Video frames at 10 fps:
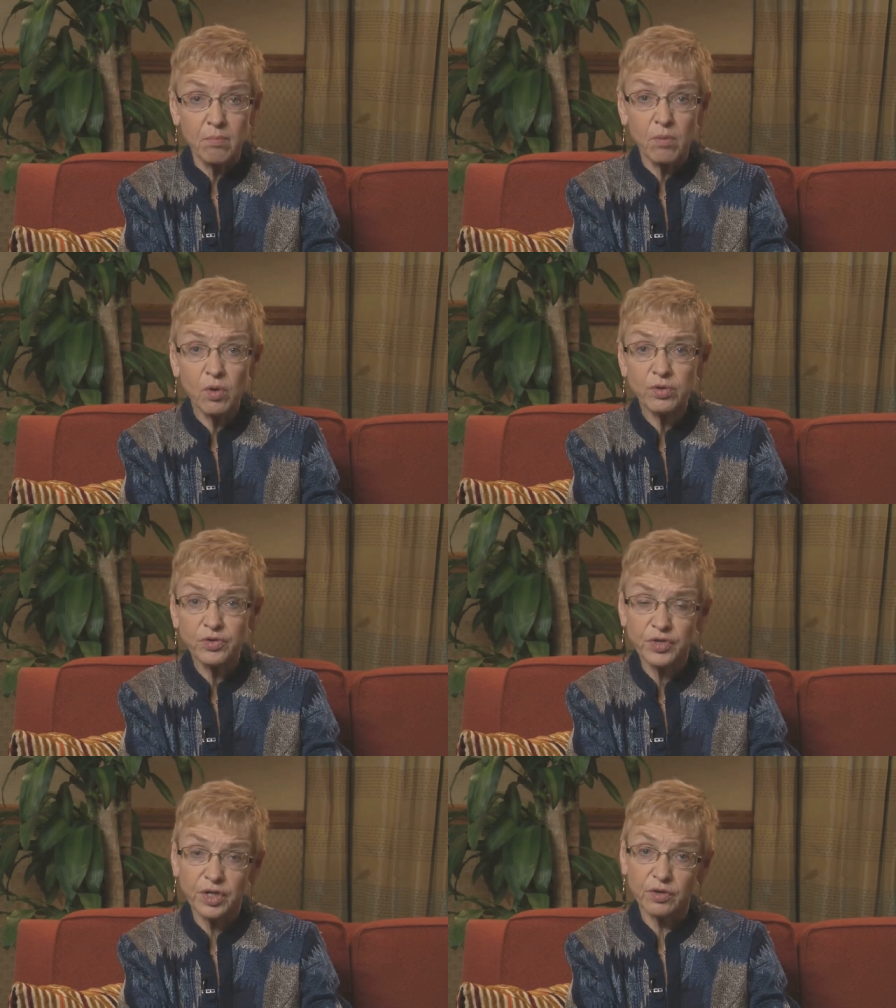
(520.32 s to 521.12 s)
motor
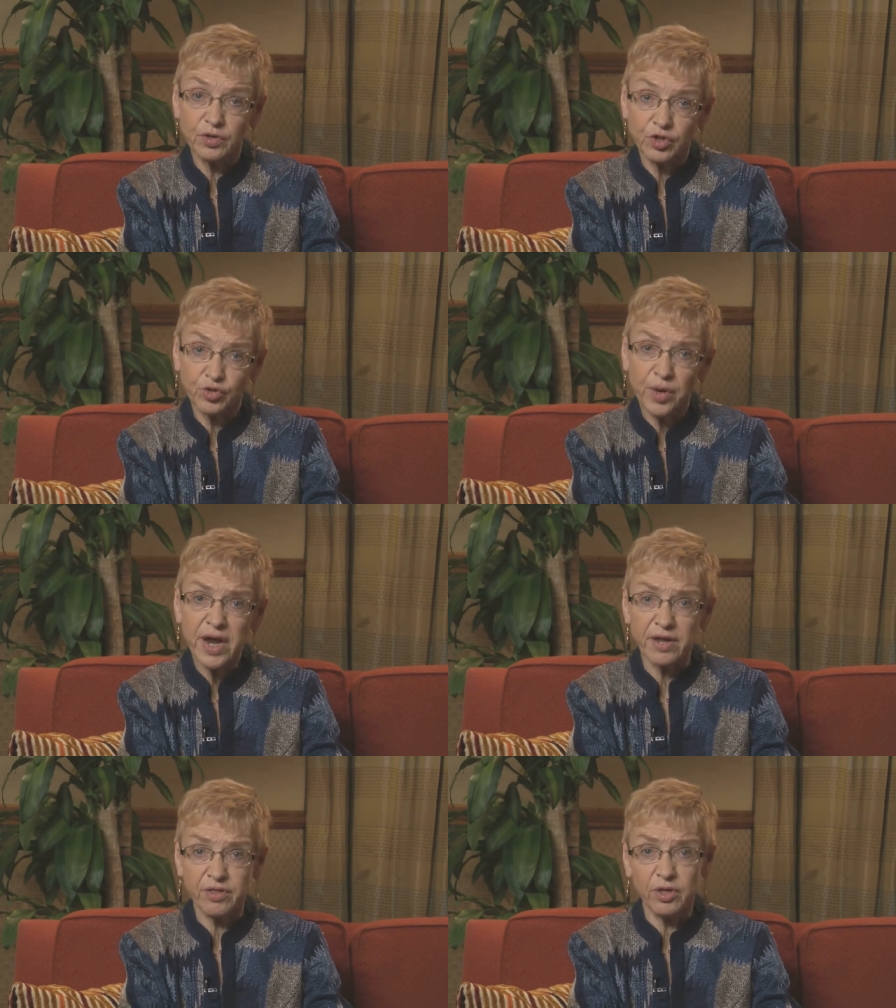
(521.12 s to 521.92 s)
skills,
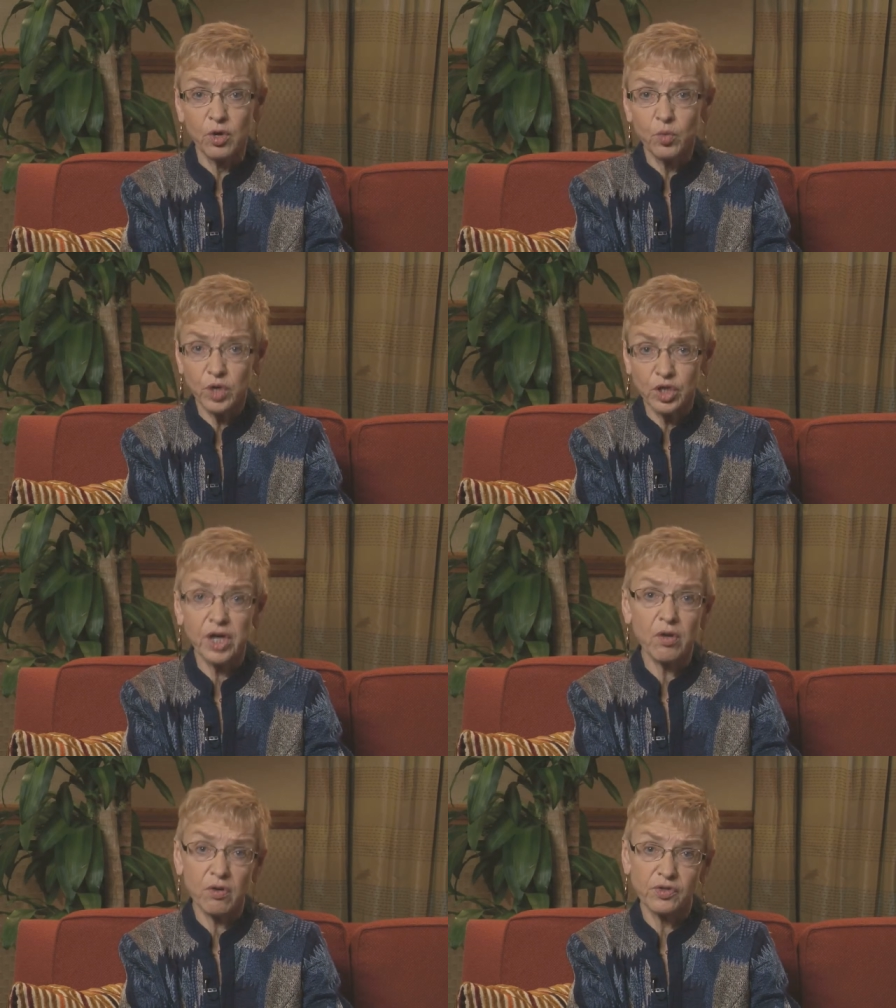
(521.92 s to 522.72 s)
strength, which
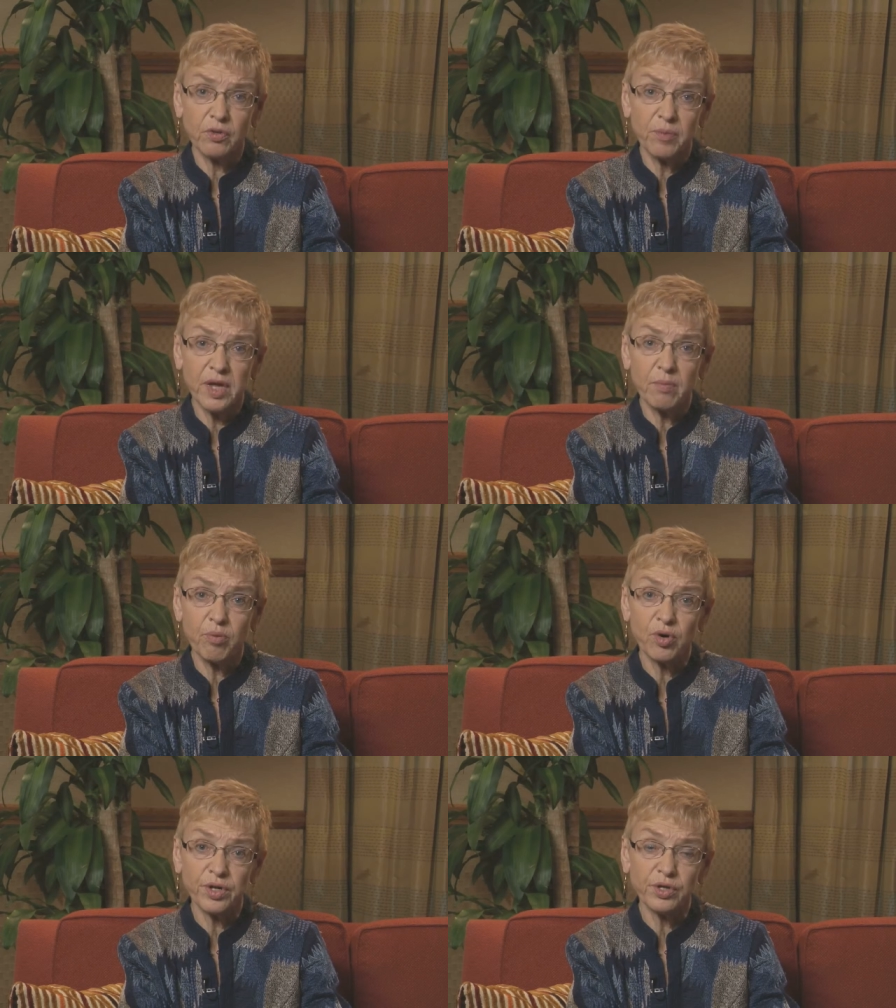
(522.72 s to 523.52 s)
can also be
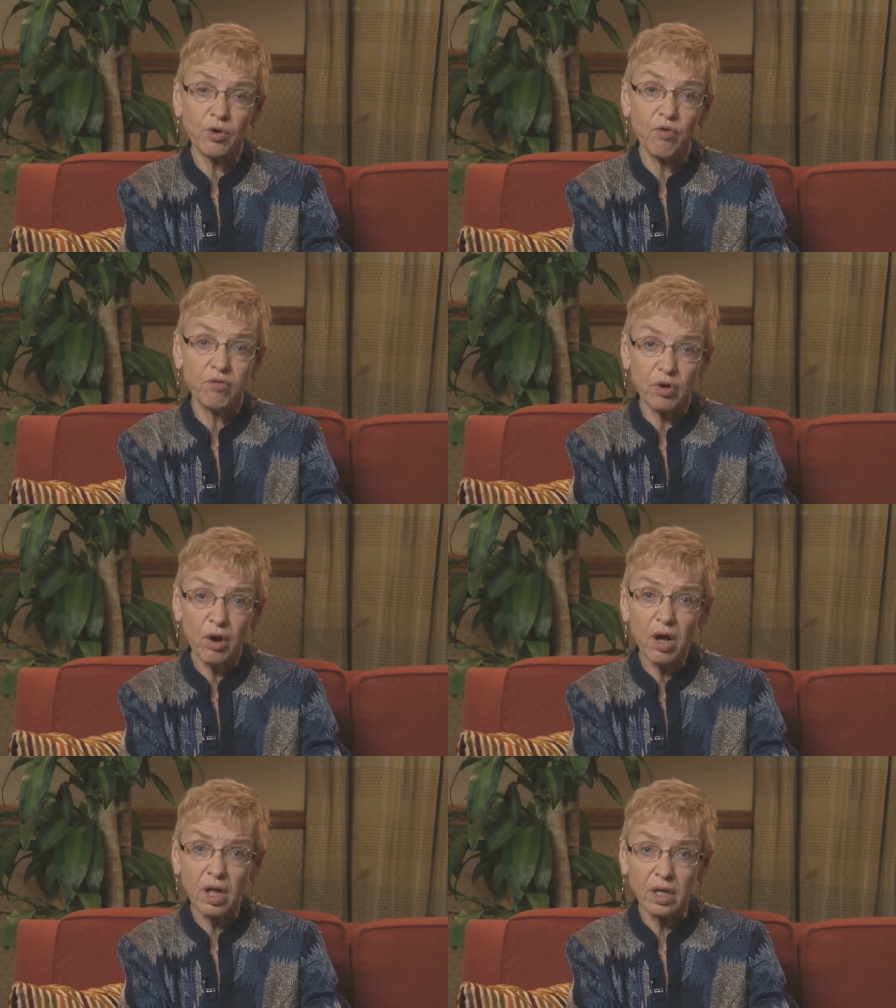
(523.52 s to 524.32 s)
important
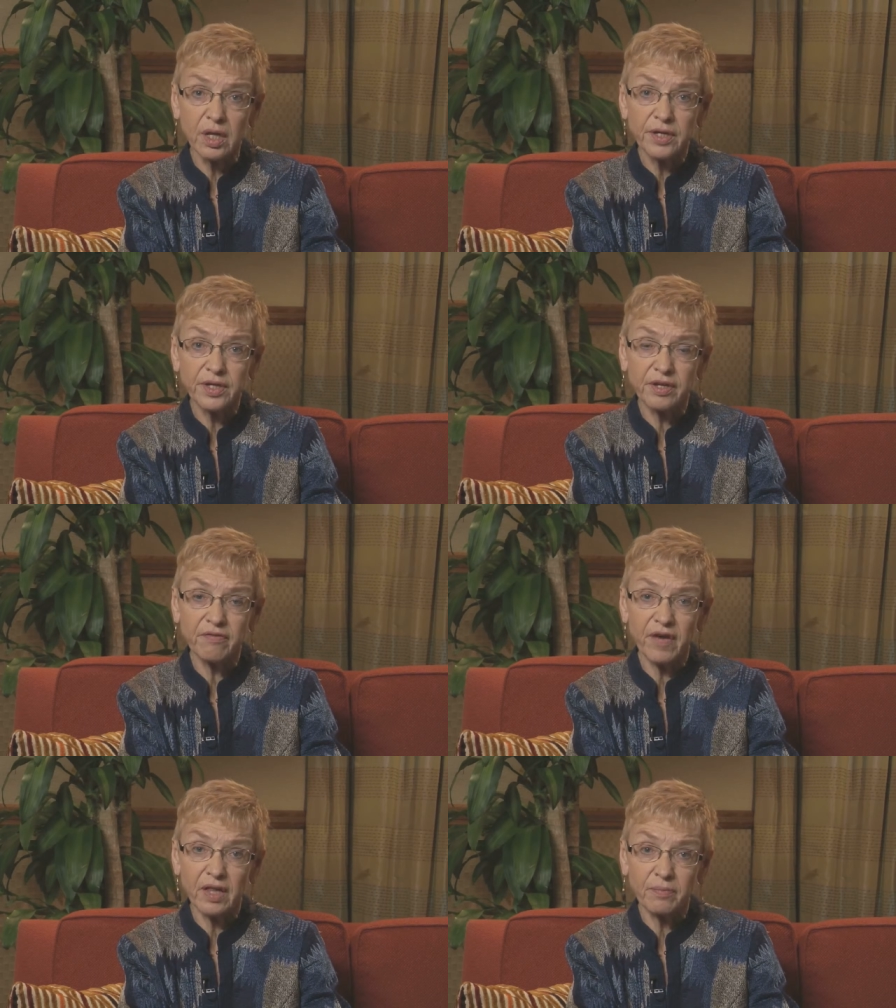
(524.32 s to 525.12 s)
overall to
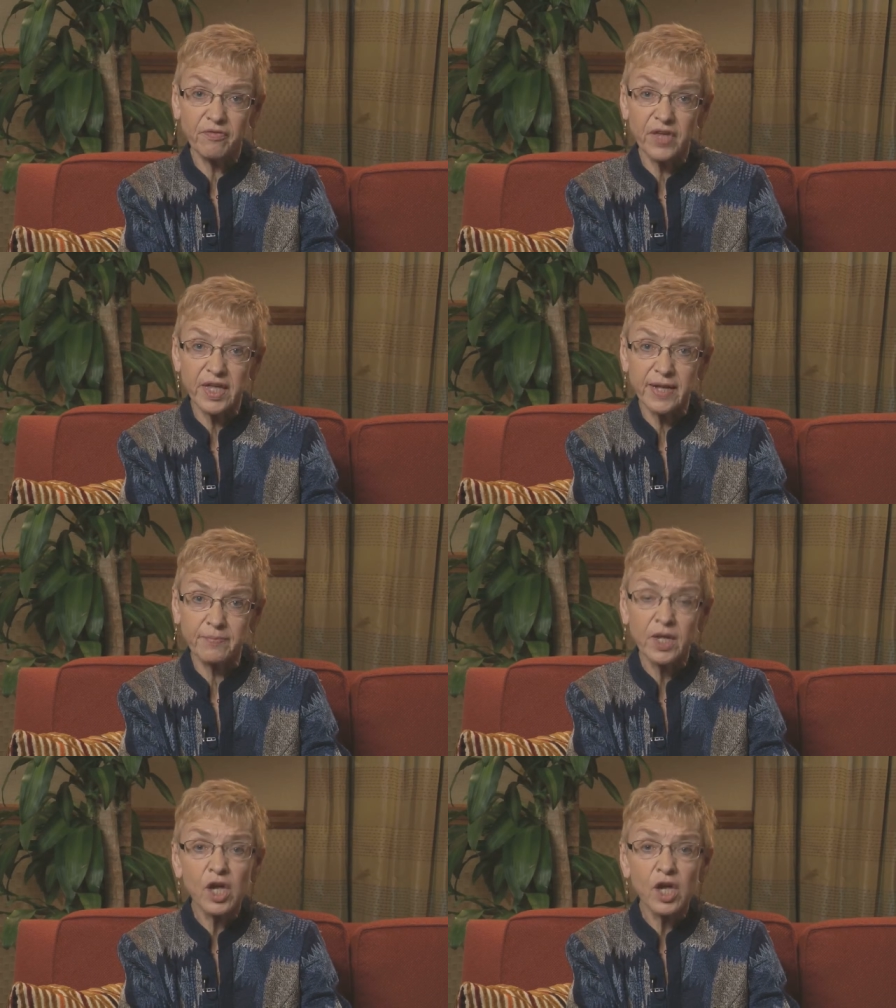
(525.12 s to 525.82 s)
develop feeding.